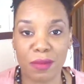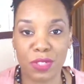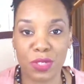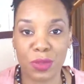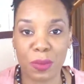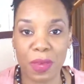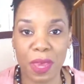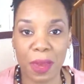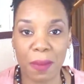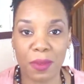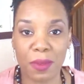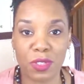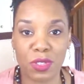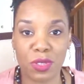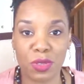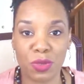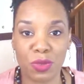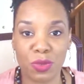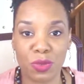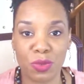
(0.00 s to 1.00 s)
to be able
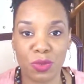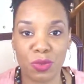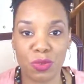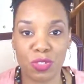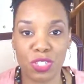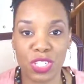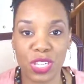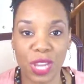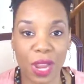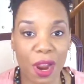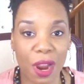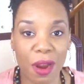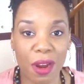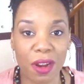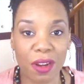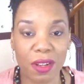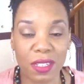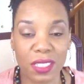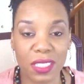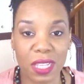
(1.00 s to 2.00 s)
to
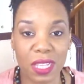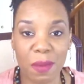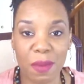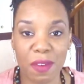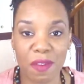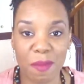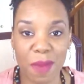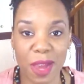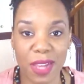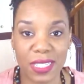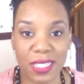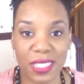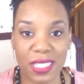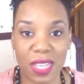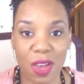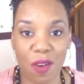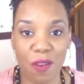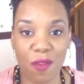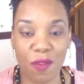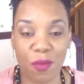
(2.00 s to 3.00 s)
share some of
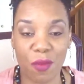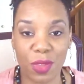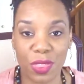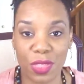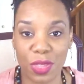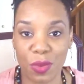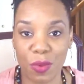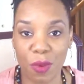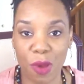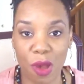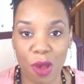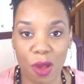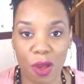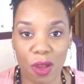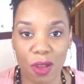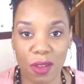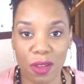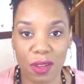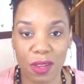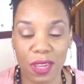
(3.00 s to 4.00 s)
myself with you
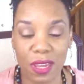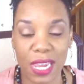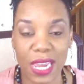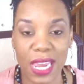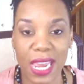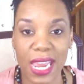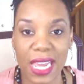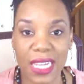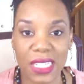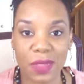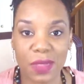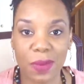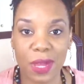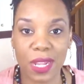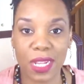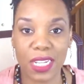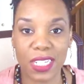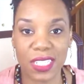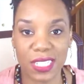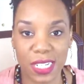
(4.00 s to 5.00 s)
all, as
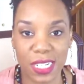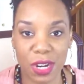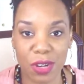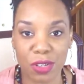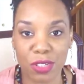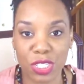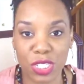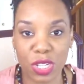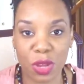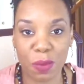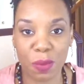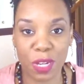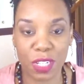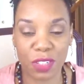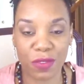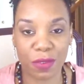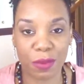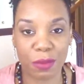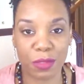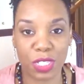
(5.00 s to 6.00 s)
well as learn so
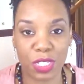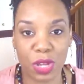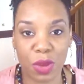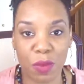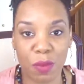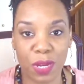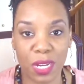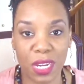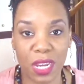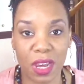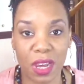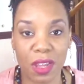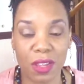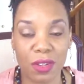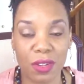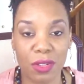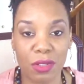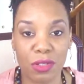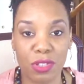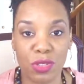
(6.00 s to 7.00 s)
much from so many
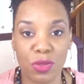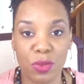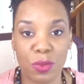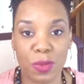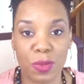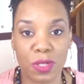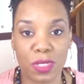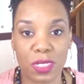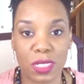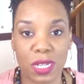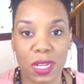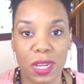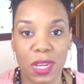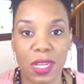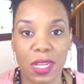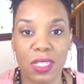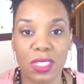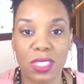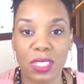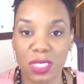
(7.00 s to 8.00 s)
other YouTubers.
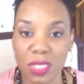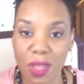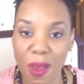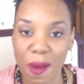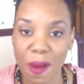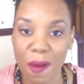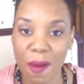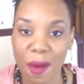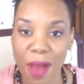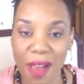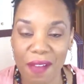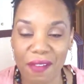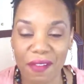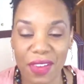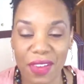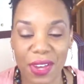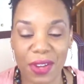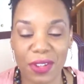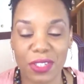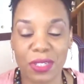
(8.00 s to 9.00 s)
So I
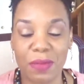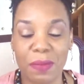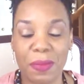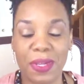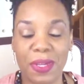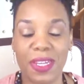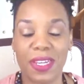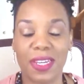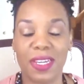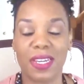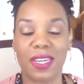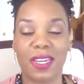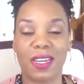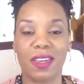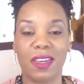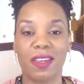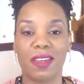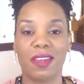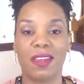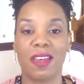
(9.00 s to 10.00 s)
figured to be
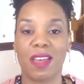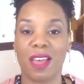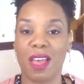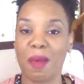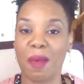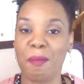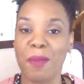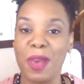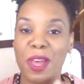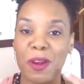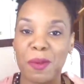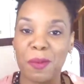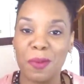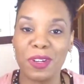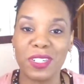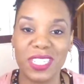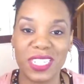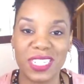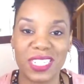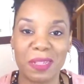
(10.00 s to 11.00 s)
a better
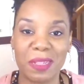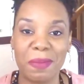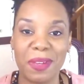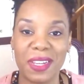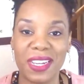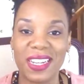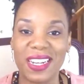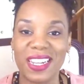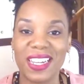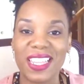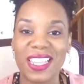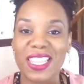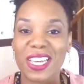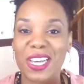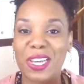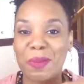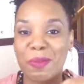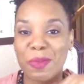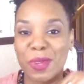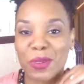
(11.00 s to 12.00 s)
participant in
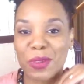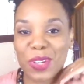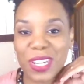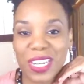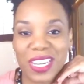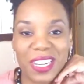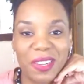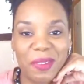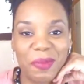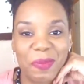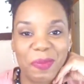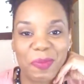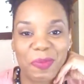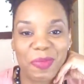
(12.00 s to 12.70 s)
the community,